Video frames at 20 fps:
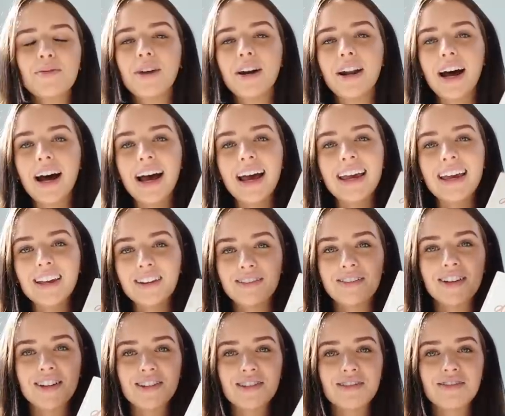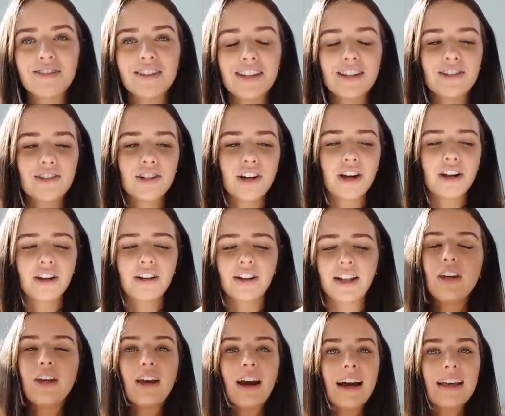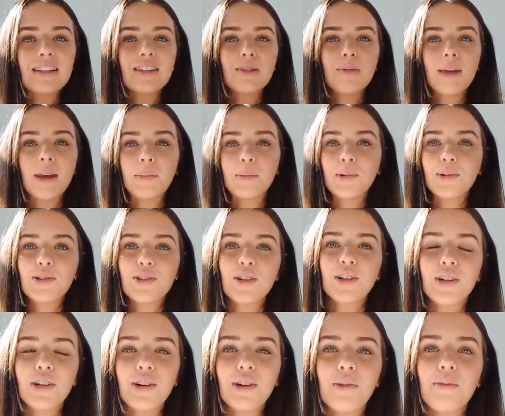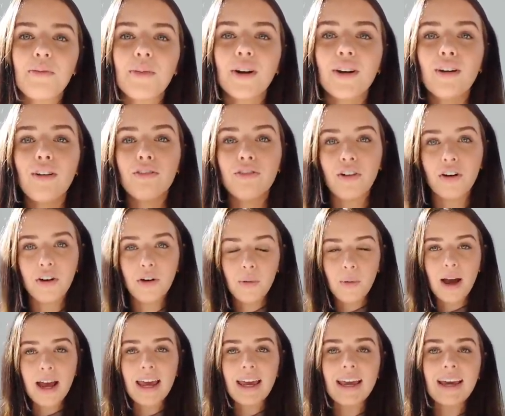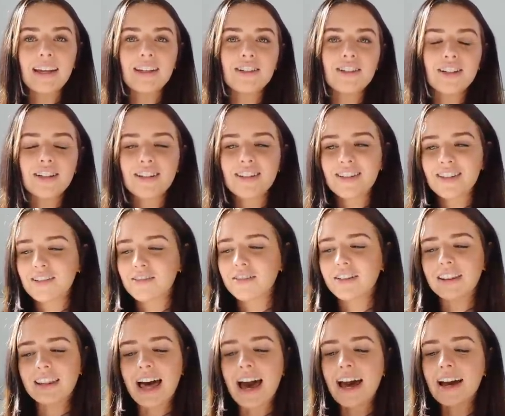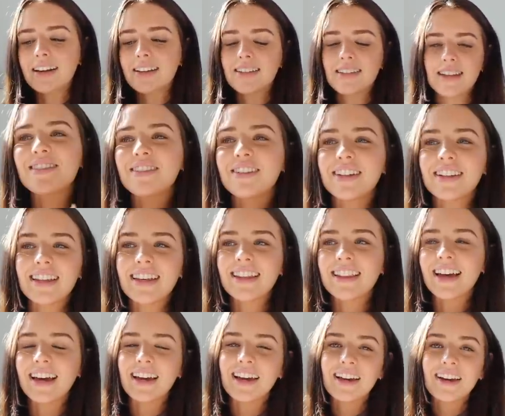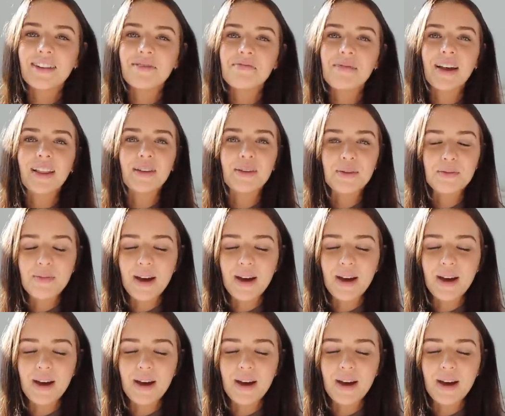what I envisioned for this journal, for you guys to be able to put your phone away and just relax. It's really like my little